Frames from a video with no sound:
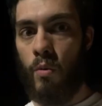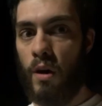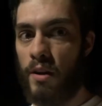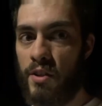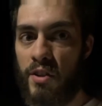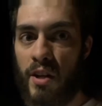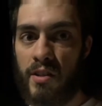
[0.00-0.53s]
What I
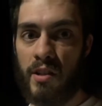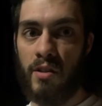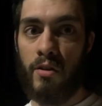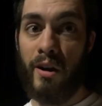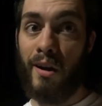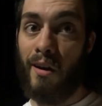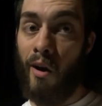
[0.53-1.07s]
suggest is
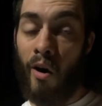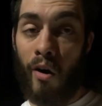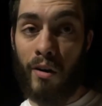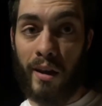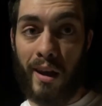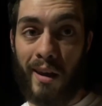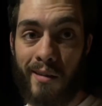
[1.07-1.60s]
learning an
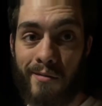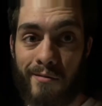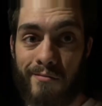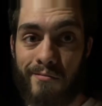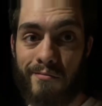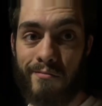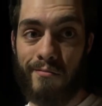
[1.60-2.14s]
ollie,
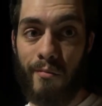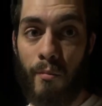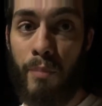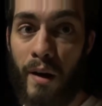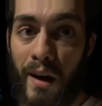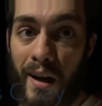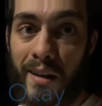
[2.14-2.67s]

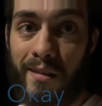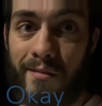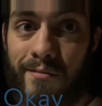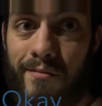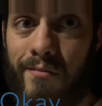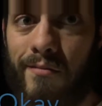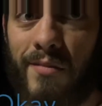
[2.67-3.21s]
but
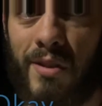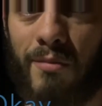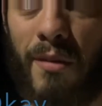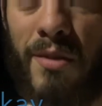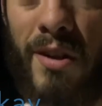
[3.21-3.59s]
sometimes